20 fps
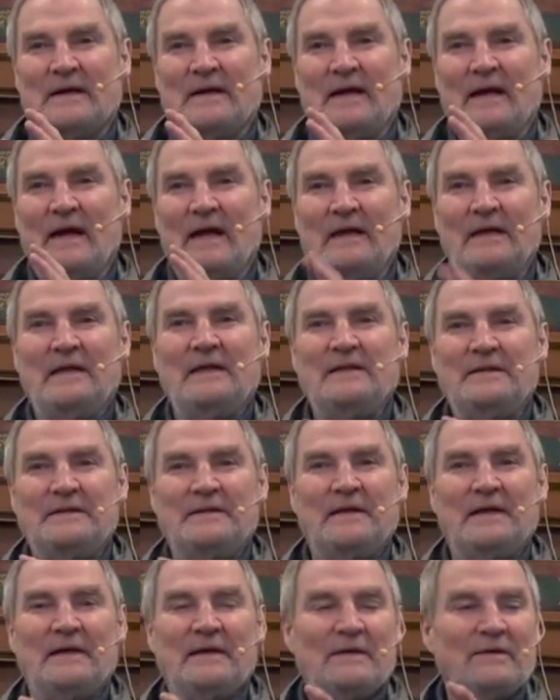
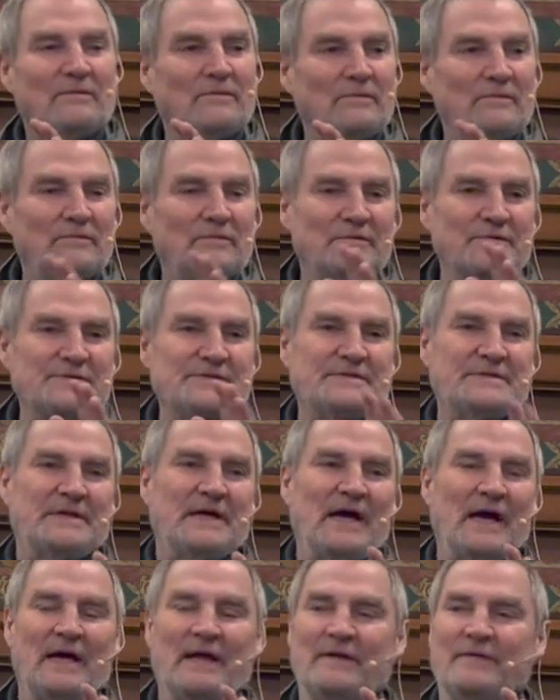anything will
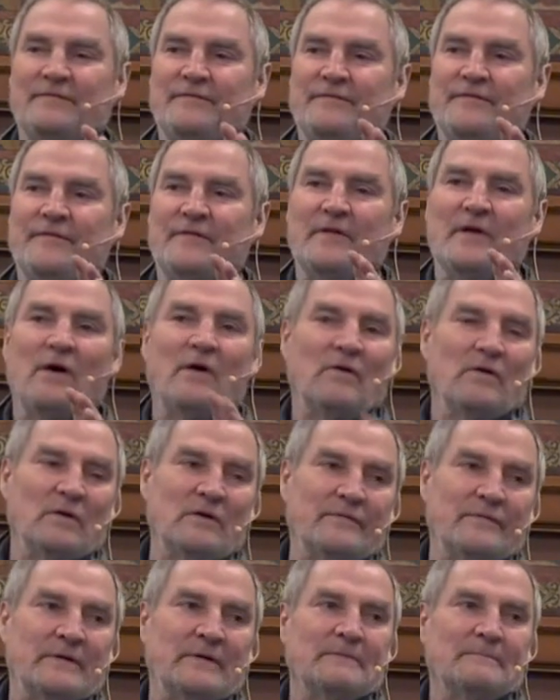stand for the whole
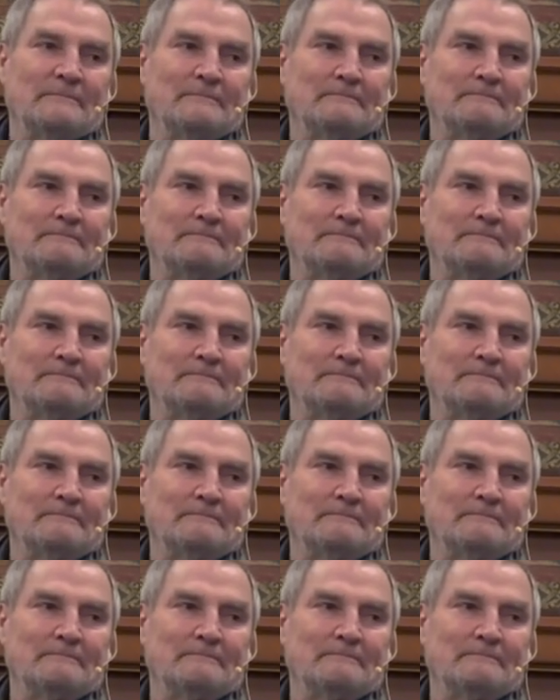of it.